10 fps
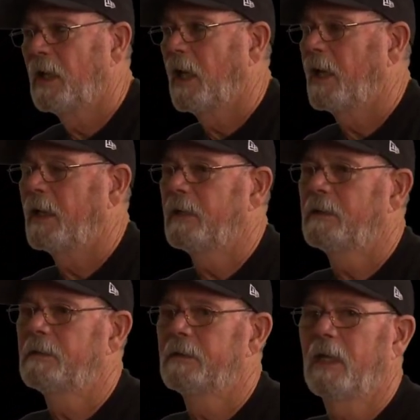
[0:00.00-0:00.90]
I
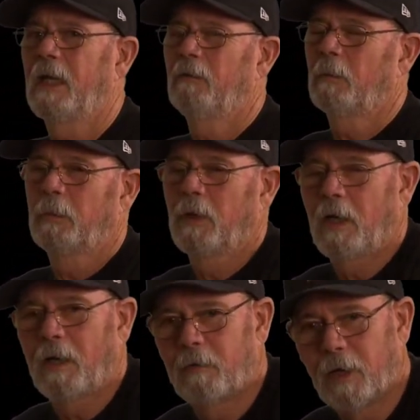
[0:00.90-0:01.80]
have
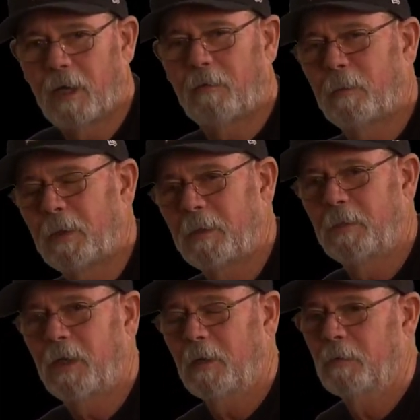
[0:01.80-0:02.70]
a big
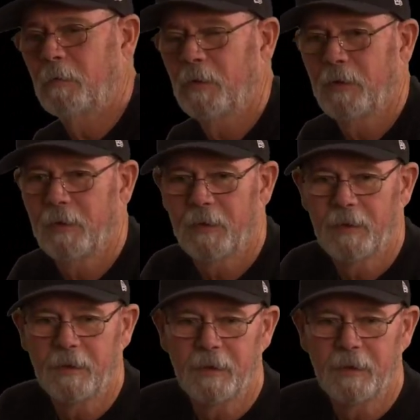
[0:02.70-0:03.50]
problem with.